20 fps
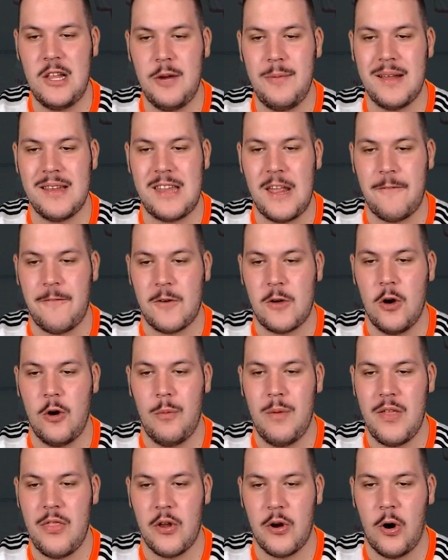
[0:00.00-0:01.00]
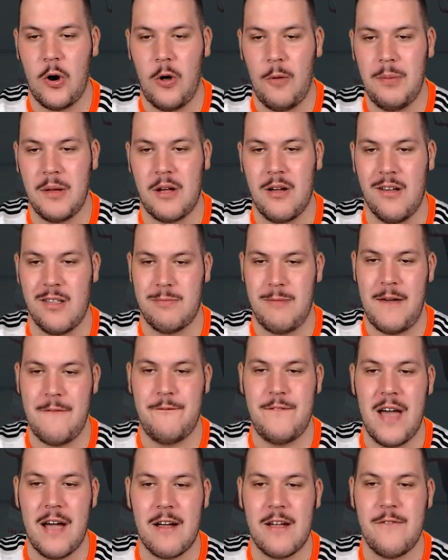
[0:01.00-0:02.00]
bit difficult with it all because we're
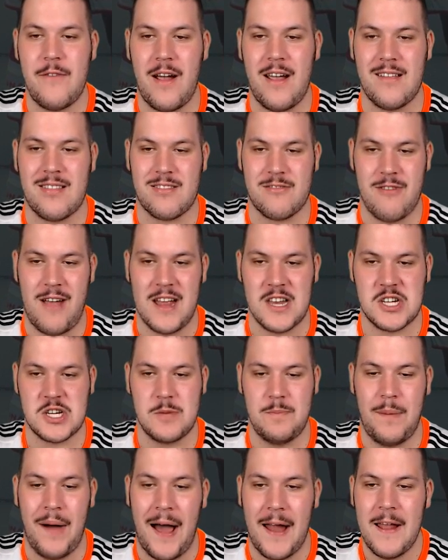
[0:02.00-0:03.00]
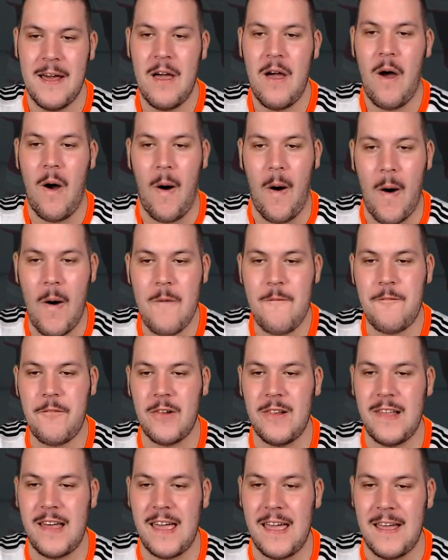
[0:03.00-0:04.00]
very, very stretched, but
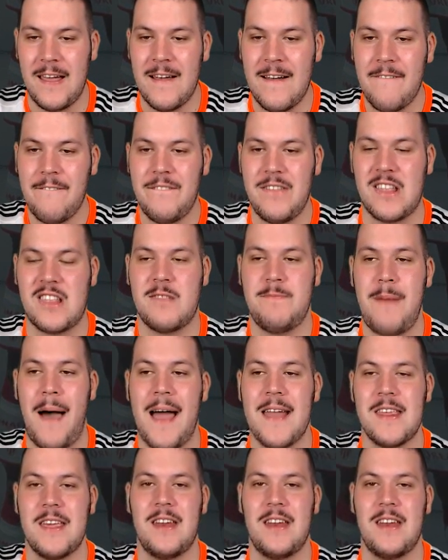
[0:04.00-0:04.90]
hopefully the Spaniard